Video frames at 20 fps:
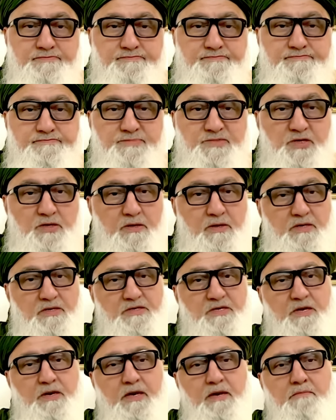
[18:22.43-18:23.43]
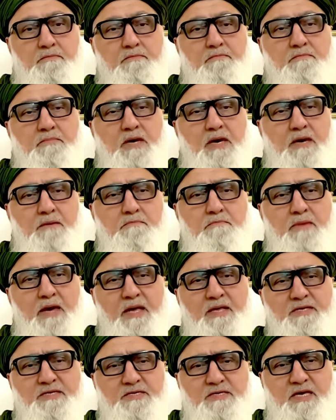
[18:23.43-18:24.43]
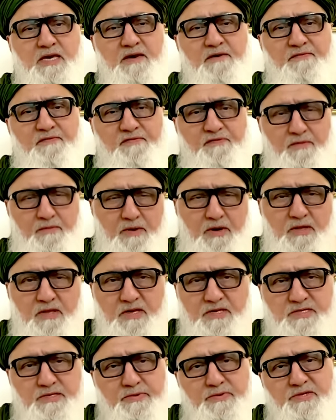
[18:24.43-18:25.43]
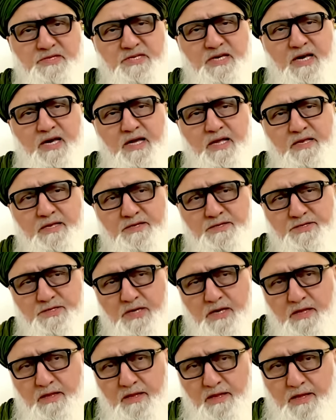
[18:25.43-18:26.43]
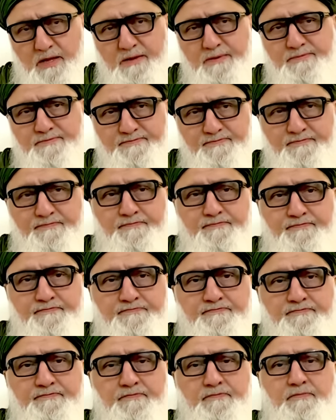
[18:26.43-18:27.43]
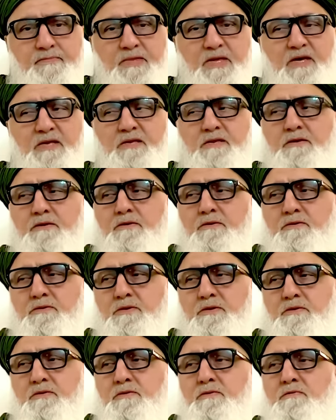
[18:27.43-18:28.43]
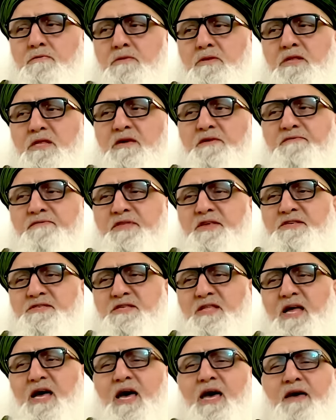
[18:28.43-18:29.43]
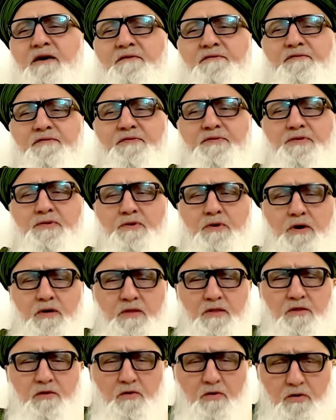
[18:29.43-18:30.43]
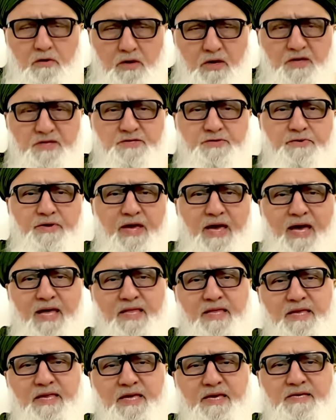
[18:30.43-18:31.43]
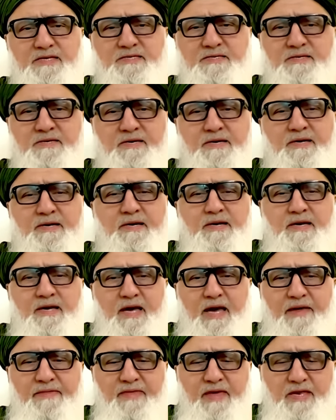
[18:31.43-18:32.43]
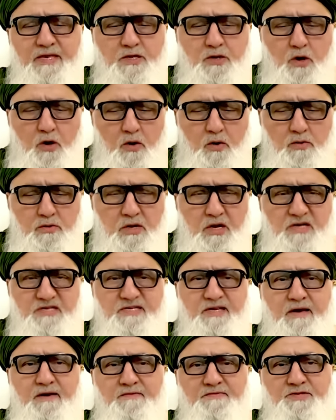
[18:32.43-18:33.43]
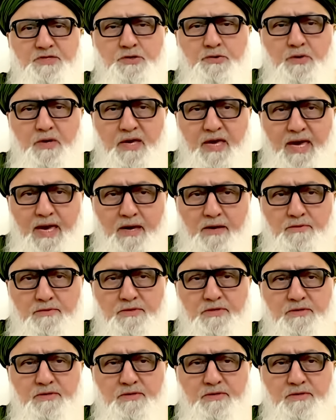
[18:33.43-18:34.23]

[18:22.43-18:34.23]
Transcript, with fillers: So there's an Im- immense gift from Allah inshaAllah that to, to live this life, to unlock its realities and then to hold ourselves to account.